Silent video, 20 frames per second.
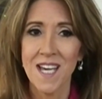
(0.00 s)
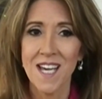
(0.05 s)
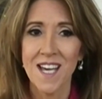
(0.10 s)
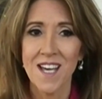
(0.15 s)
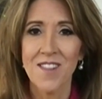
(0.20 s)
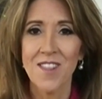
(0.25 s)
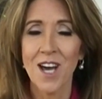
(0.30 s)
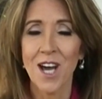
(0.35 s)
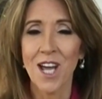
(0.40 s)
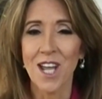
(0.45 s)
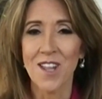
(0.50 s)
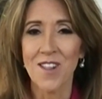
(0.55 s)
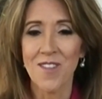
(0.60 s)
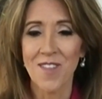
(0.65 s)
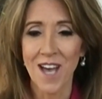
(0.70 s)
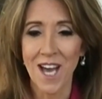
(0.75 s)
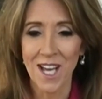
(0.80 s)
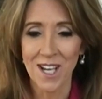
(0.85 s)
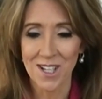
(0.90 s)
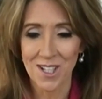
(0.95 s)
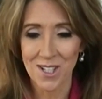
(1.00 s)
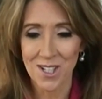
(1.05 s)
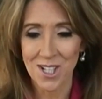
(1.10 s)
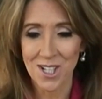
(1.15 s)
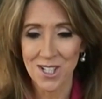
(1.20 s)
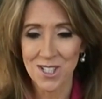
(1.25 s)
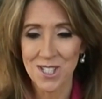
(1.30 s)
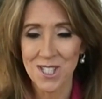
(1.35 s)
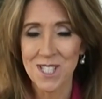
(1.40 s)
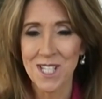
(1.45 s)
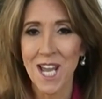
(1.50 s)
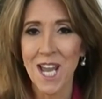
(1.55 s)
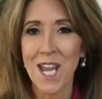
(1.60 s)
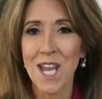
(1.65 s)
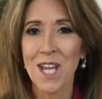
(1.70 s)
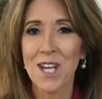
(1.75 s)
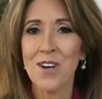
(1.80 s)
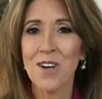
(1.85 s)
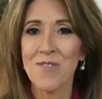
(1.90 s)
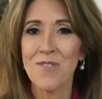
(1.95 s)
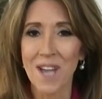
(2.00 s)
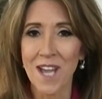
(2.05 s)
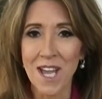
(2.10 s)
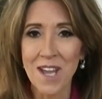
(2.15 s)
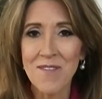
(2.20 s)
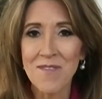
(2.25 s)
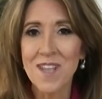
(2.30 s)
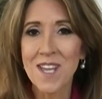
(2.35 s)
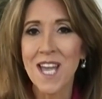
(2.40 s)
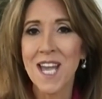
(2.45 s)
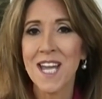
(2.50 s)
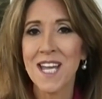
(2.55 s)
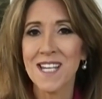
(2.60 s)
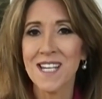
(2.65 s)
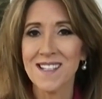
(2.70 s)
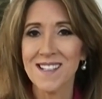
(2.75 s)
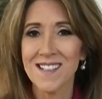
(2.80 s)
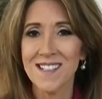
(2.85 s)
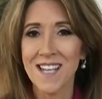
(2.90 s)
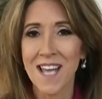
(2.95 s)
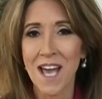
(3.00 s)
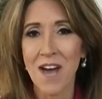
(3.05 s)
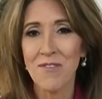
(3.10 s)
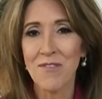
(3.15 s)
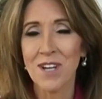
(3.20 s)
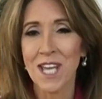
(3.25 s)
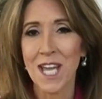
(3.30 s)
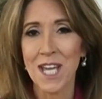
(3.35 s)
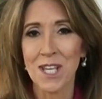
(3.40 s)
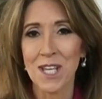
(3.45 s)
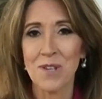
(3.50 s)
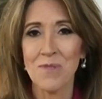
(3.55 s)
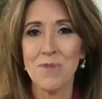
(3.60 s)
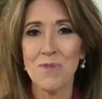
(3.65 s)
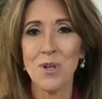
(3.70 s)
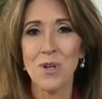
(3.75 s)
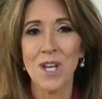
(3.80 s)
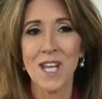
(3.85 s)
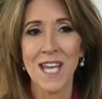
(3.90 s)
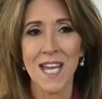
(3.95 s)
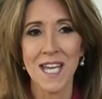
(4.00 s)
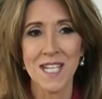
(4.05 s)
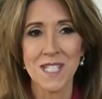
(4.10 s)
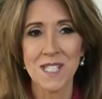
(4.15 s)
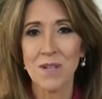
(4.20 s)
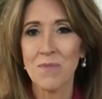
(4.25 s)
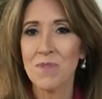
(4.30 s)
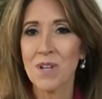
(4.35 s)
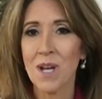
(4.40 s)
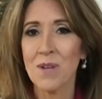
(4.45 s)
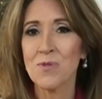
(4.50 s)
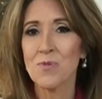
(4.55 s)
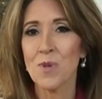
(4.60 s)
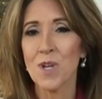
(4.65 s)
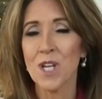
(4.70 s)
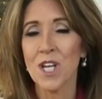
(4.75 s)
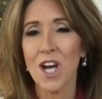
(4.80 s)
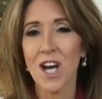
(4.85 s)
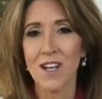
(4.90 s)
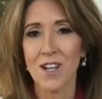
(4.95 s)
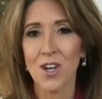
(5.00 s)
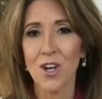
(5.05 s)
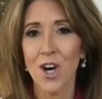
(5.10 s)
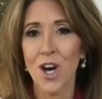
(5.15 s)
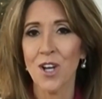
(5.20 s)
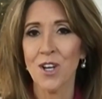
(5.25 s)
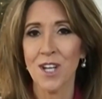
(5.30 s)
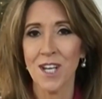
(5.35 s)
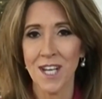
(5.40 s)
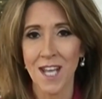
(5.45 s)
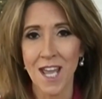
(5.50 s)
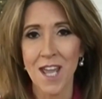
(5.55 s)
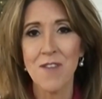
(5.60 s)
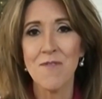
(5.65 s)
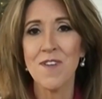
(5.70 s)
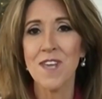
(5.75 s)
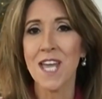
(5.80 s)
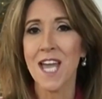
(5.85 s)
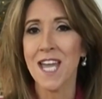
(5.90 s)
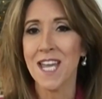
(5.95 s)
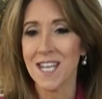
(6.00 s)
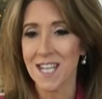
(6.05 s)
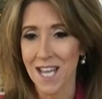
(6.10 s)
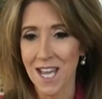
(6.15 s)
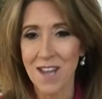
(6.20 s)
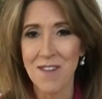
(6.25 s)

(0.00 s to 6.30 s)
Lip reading: that saying of aviate, navigate, communicate. Sometimes we got caught in aviate.